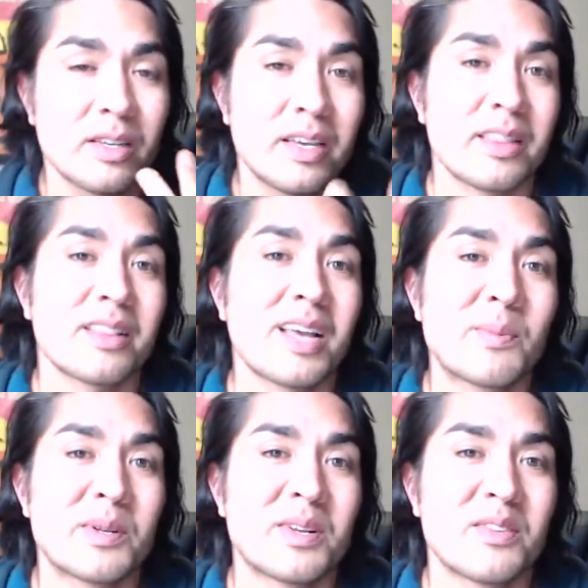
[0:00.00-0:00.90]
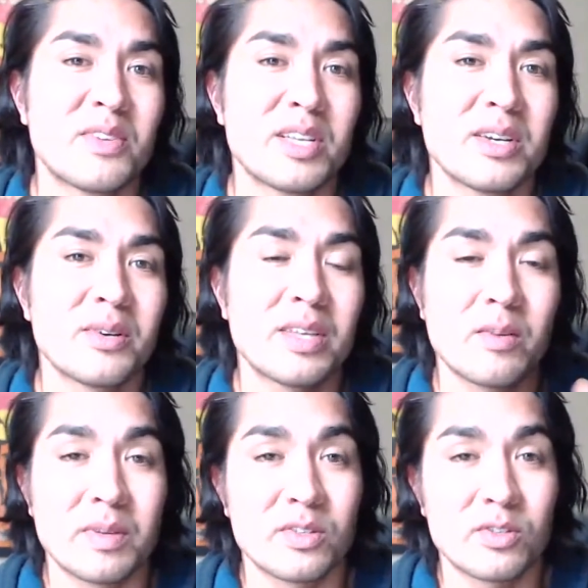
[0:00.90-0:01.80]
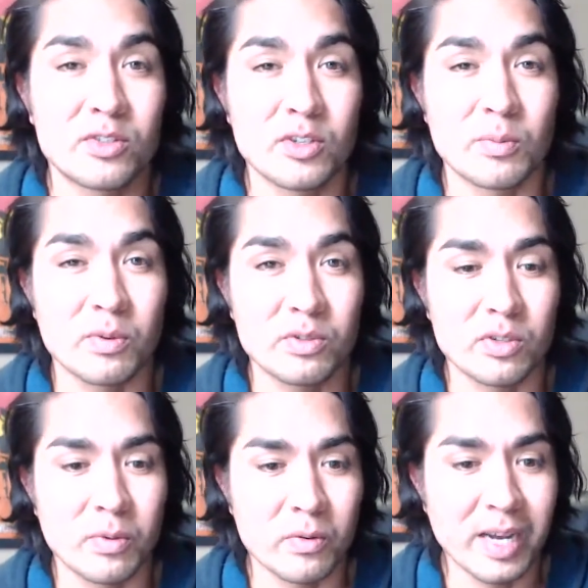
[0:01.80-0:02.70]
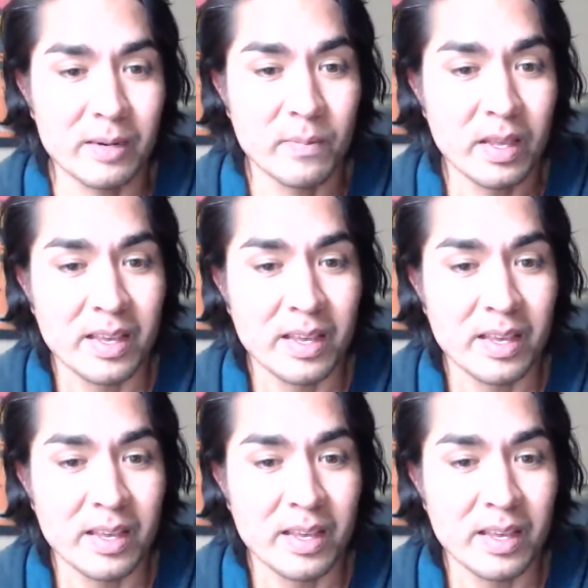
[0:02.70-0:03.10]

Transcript: Hit the like button on the video. That would be super, super rad.